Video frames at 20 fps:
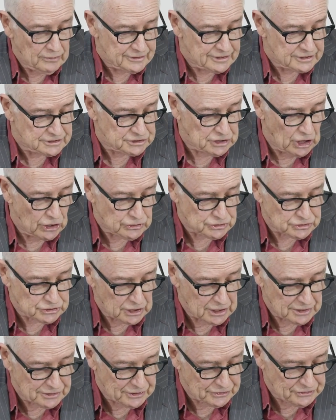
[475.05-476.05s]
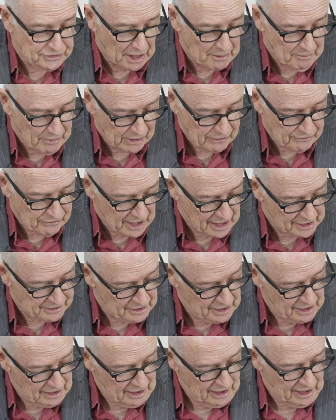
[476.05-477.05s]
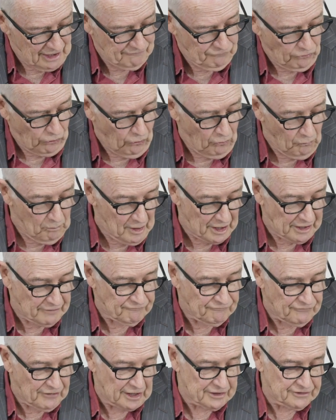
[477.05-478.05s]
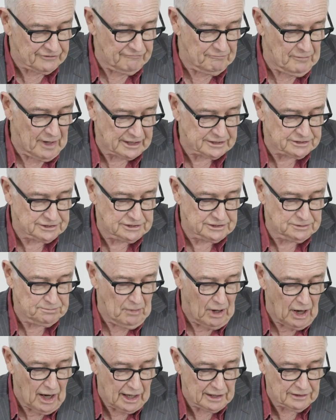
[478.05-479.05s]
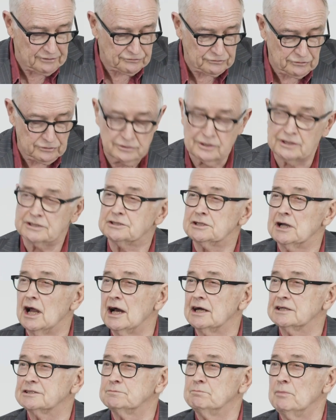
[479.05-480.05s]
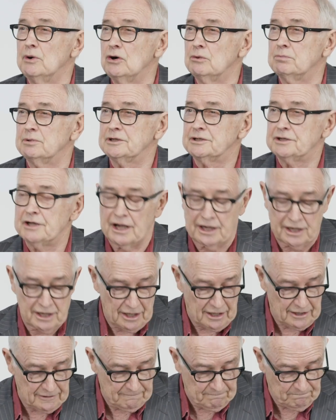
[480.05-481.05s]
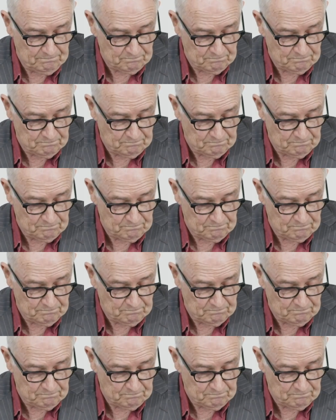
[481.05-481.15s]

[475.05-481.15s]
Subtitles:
the social and the democrat have all been front of Max's mind through this last Melbourne decade,